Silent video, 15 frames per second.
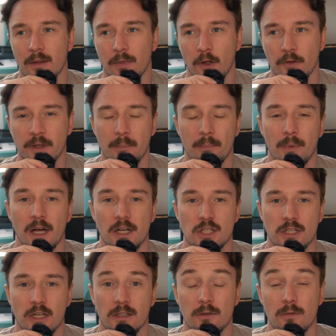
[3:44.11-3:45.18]
not that much
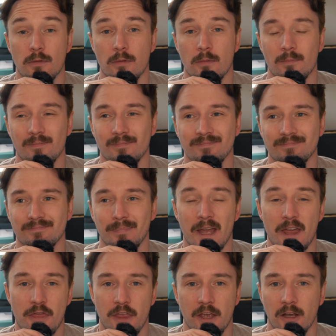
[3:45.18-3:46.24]
that you
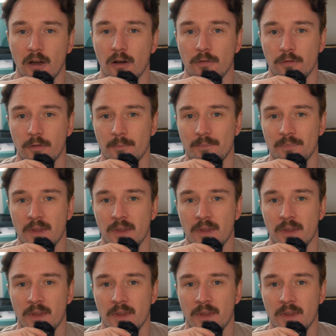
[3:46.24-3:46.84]
may think of.